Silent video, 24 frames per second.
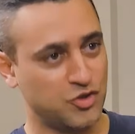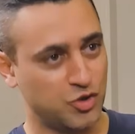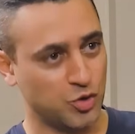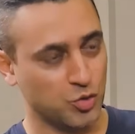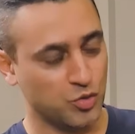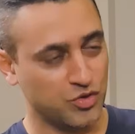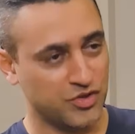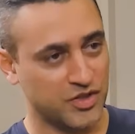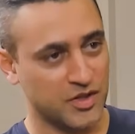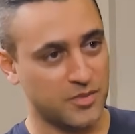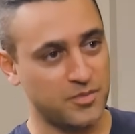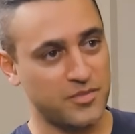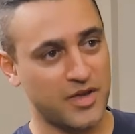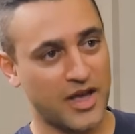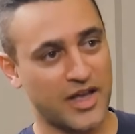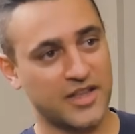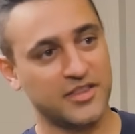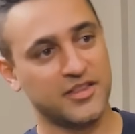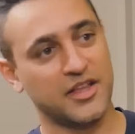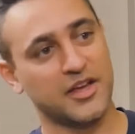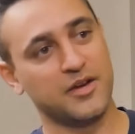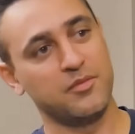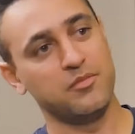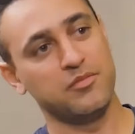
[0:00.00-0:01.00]
and shoots him.
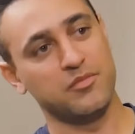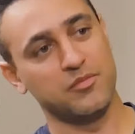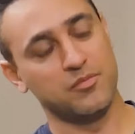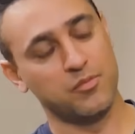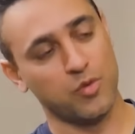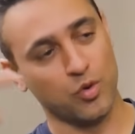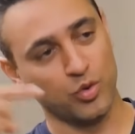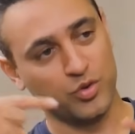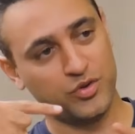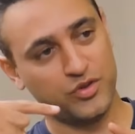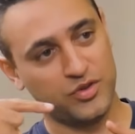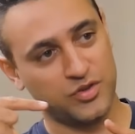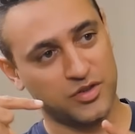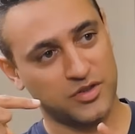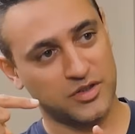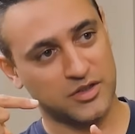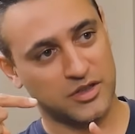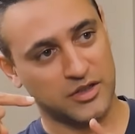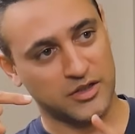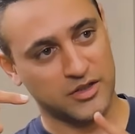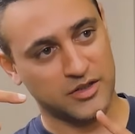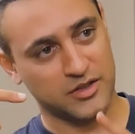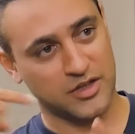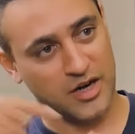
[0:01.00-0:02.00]
And then both
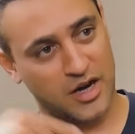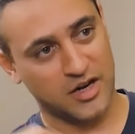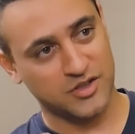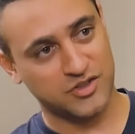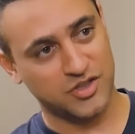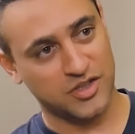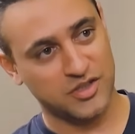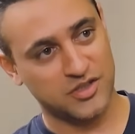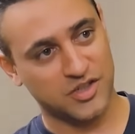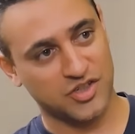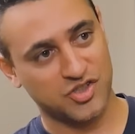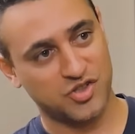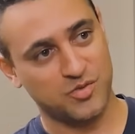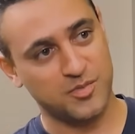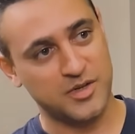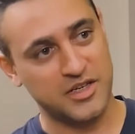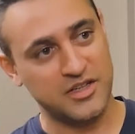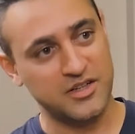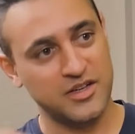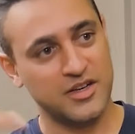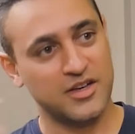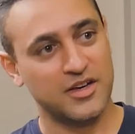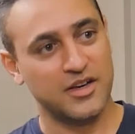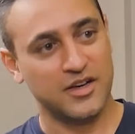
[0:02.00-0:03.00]
Raj and Rashmi